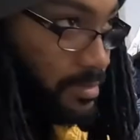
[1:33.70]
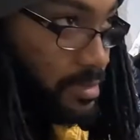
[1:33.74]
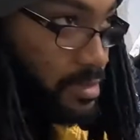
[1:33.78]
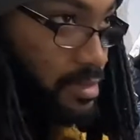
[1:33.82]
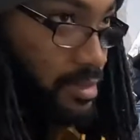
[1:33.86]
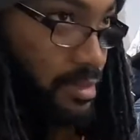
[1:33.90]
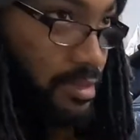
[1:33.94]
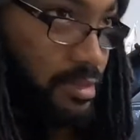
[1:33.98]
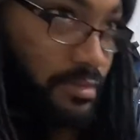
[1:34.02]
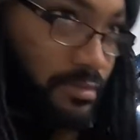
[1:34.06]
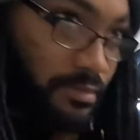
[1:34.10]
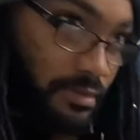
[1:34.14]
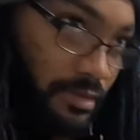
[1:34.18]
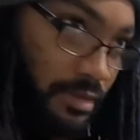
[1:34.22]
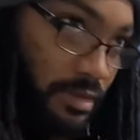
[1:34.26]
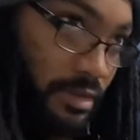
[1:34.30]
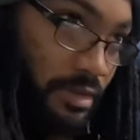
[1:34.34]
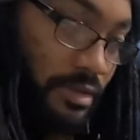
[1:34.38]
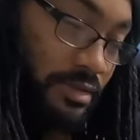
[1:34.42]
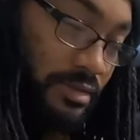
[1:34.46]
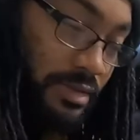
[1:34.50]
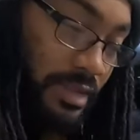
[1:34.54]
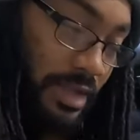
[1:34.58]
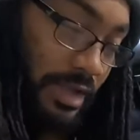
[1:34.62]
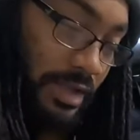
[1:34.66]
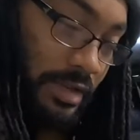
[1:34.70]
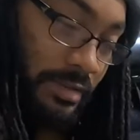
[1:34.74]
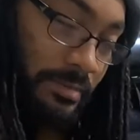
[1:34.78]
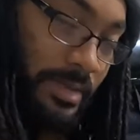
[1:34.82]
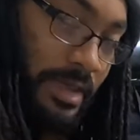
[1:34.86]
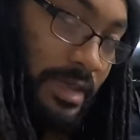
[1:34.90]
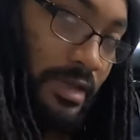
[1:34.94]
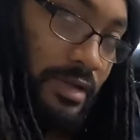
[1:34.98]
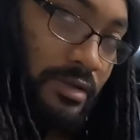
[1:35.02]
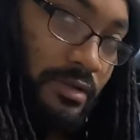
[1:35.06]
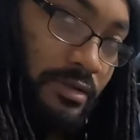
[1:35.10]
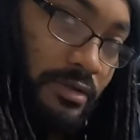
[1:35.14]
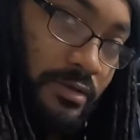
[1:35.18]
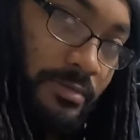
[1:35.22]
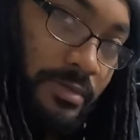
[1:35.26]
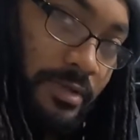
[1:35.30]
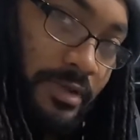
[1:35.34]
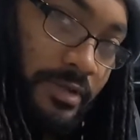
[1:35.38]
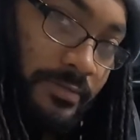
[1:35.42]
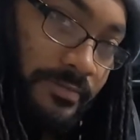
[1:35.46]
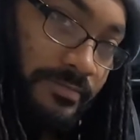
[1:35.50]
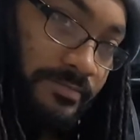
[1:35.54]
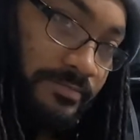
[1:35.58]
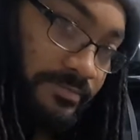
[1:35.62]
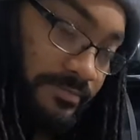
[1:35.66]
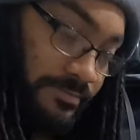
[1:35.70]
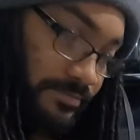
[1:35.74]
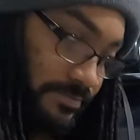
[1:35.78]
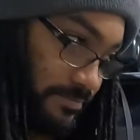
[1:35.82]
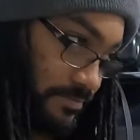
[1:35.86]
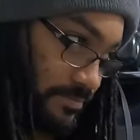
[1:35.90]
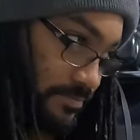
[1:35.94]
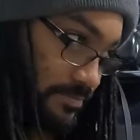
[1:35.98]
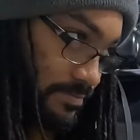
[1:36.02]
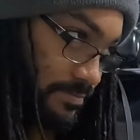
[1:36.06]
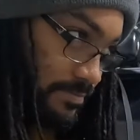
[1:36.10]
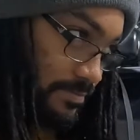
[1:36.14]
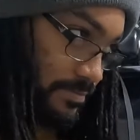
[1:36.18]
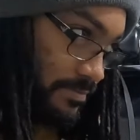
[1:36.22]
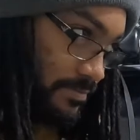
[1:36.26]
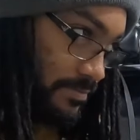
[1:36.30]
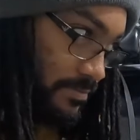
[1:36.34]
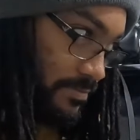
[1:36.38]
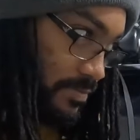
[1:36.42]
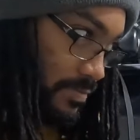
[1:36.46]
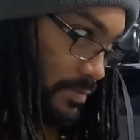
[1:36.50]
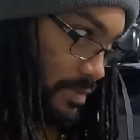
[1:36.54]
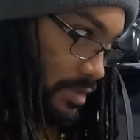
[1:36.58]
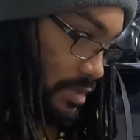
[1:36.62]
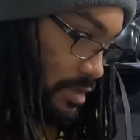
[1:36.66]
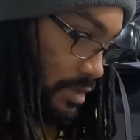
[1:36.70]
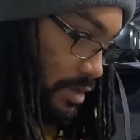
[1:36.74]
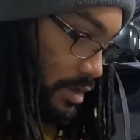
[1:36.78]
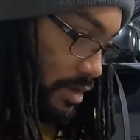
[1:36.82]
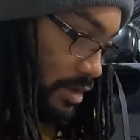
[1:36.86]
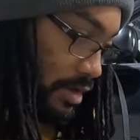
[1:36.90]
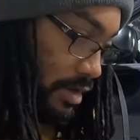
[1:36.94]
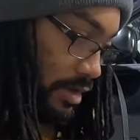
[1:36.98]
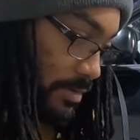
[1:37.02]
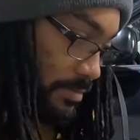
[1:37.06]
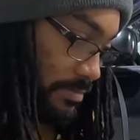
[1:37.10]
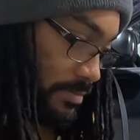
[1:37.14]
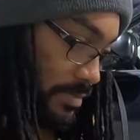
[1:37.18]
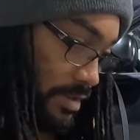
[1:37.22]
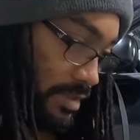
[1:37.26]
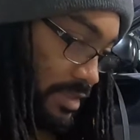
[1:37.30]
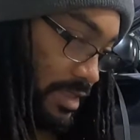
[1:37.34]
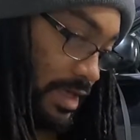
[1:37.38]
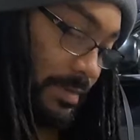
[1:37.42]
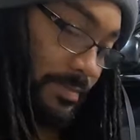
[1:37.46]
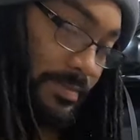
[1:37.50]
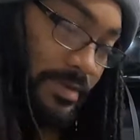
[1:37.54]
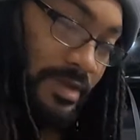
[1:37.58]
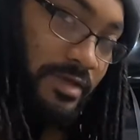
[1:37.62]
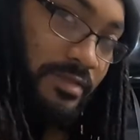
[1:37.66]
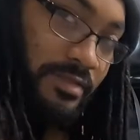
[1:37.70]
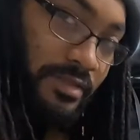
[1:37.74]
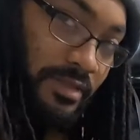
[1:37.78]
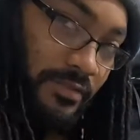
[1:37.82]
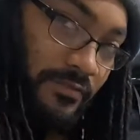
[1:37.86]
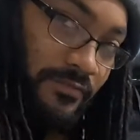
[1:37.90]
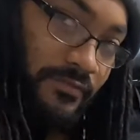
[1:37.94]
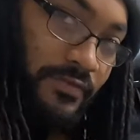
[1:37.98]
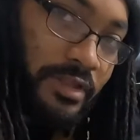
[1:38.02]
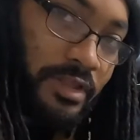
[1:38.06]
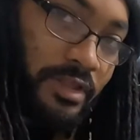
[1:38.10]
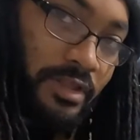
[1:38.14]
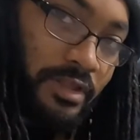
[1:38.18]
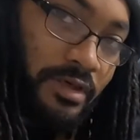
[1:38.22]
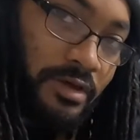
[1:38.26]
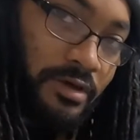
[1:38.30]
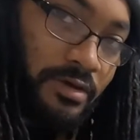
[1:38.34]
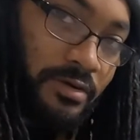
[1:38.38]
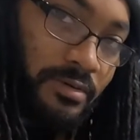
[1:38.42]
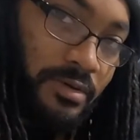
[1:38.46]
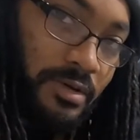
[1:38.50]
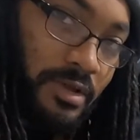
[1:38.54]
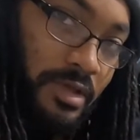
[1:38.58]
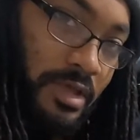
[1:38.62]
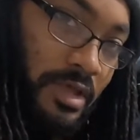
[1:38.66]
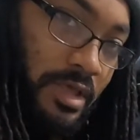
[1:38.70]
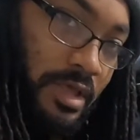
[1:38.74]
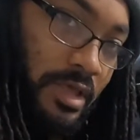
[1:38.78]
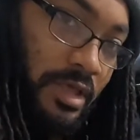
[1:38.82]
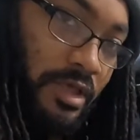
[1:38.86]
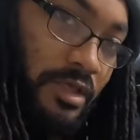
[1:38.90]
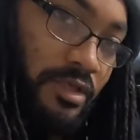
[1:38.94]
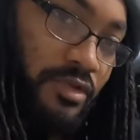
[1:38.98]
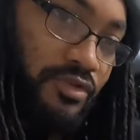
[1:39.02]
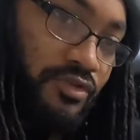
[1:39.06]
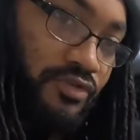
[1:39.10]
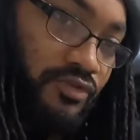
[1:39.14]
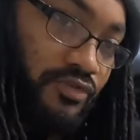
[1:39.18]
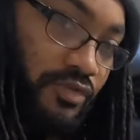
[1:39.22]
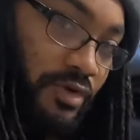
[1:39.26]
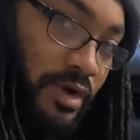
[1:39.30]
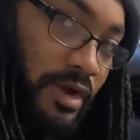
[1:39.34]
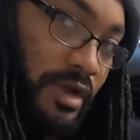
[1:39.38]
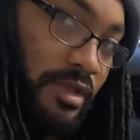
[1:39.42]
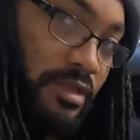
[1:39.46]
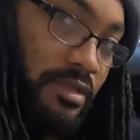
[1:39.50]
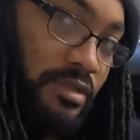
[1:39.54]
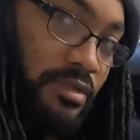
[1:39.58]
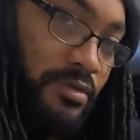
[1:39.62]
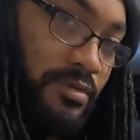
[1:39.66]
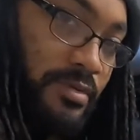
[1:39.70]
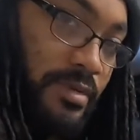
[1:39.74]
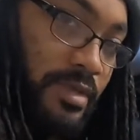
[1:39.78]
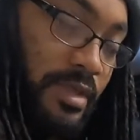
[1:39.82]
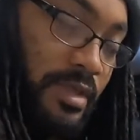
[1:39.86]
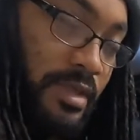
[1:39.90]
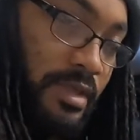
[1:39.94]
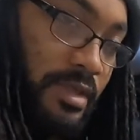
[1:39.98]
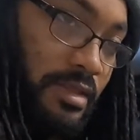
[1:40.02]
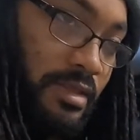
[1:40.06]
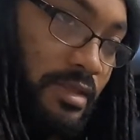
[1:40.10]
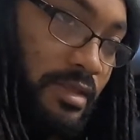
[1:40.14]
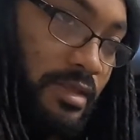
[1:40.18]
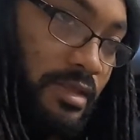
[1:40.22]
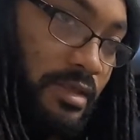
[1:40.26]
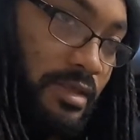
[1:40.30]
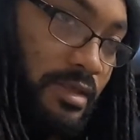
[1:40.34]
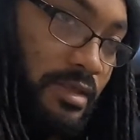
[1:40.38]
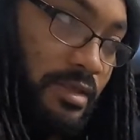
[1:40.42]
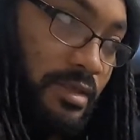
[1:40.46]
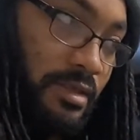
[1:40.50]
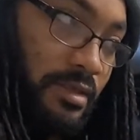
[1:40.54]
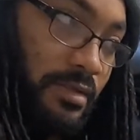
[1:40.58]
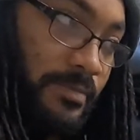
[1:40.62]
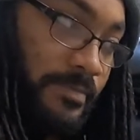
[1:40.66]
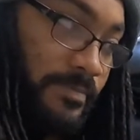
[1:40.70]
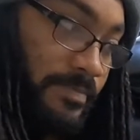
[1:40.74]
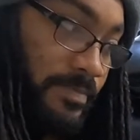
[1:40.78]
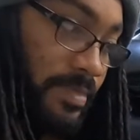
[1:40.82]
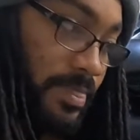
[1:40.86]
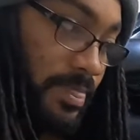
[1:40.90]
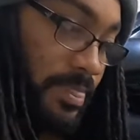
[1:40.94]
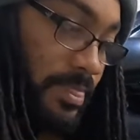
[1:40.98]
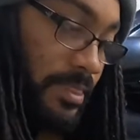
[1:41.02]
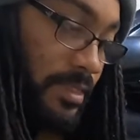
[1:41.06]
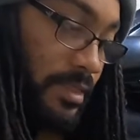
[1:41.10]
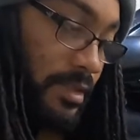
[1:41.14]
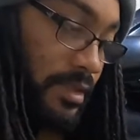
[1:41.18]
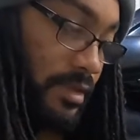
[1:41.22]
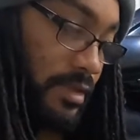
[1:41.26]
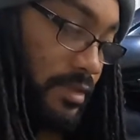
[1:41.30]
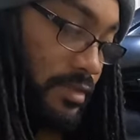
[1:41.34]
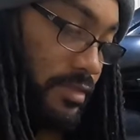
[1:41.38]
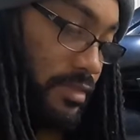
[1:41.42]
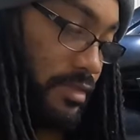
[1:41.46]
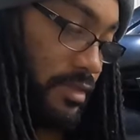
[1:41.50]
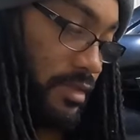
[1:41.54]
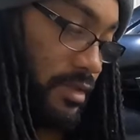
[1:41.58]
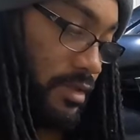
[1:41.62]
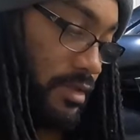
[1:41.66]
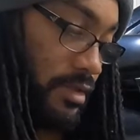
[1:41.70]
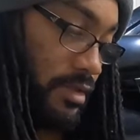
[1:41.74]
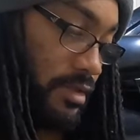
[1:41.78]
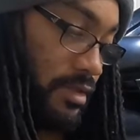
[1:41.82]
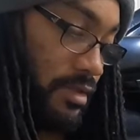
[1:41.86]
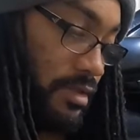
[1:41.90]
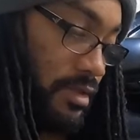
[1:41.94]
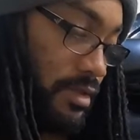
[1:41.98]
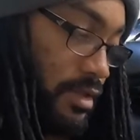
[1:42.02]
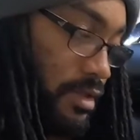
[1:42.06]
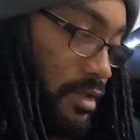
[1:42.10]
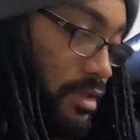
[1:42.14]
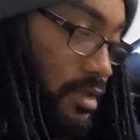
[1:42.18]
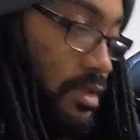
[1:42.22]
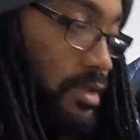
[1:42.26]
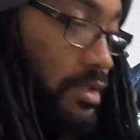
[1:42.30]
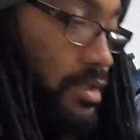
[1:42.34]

let me just dial it back a little bit. The topic of this video is trying to get the